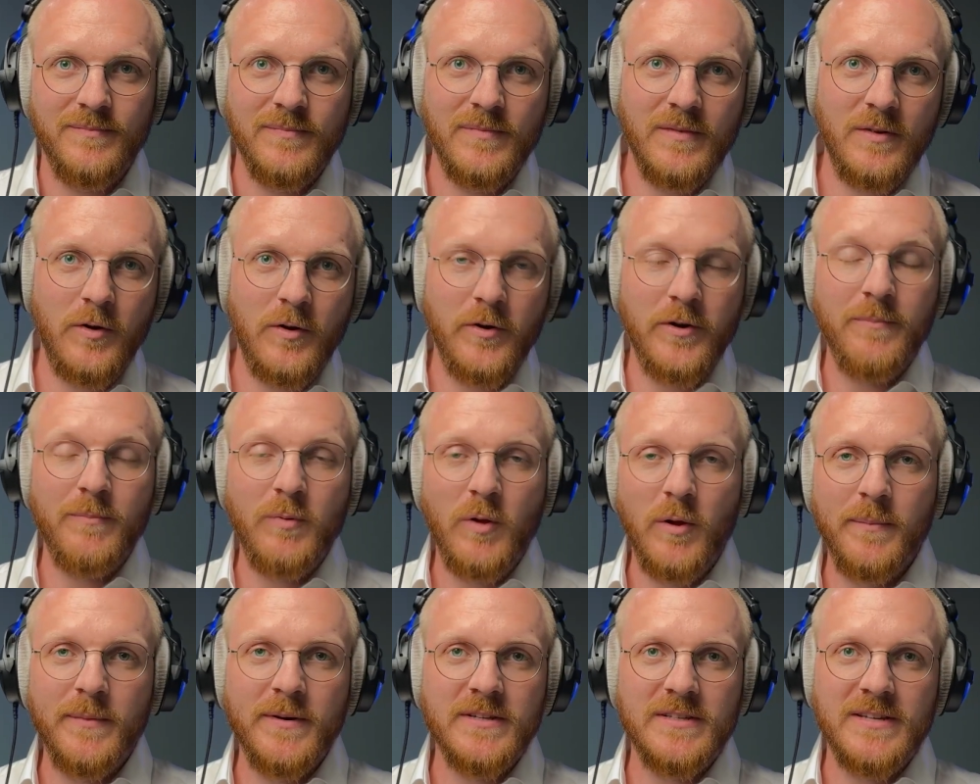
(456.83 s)

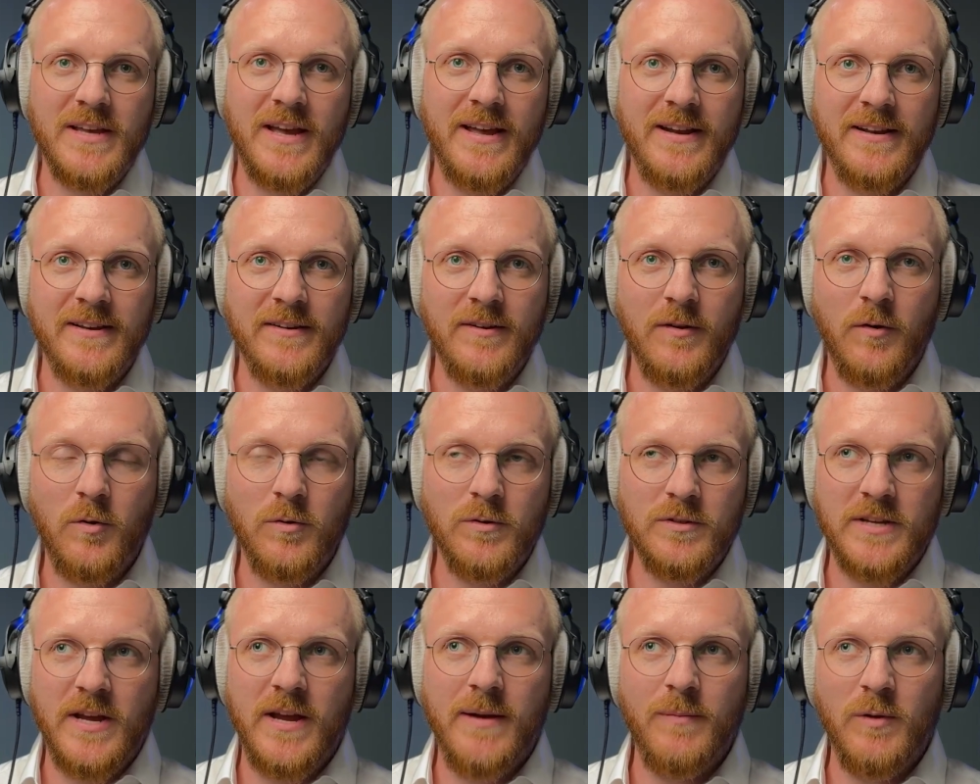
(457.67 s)
unemployment is at an
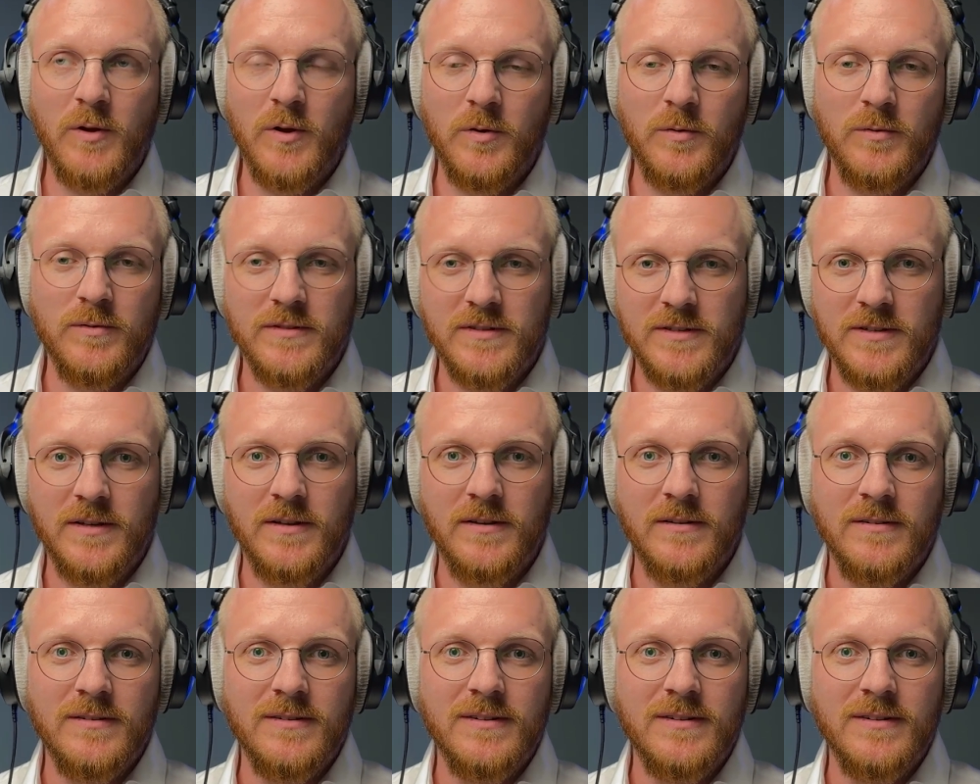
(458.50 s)
all-time low still.